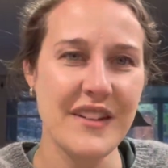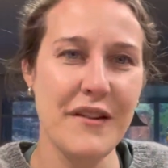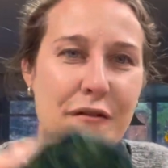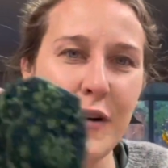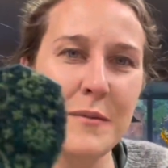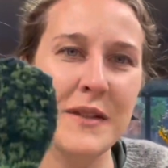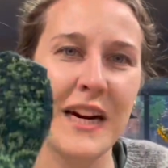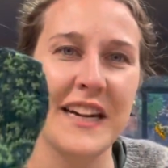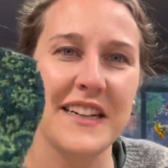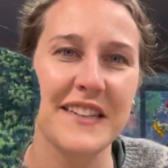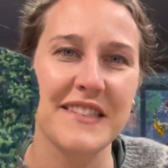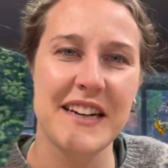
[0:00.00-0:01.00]
from Tiny
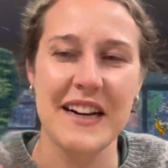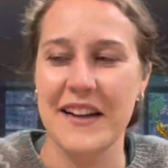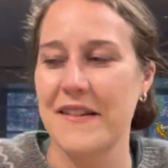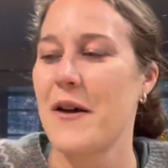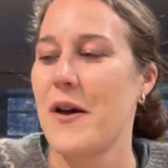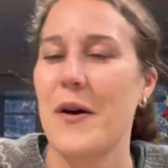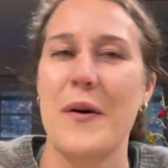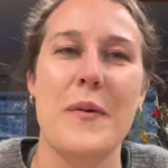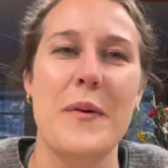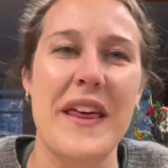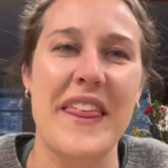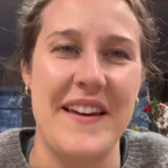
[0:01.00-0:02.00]
Desk Knitting
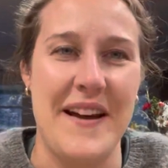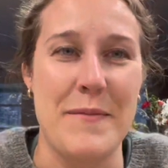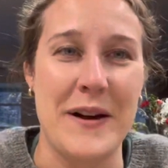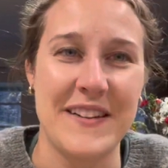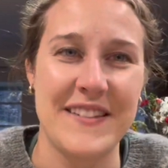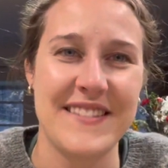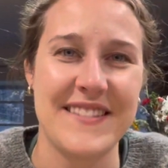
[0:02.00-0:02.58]
with Emma.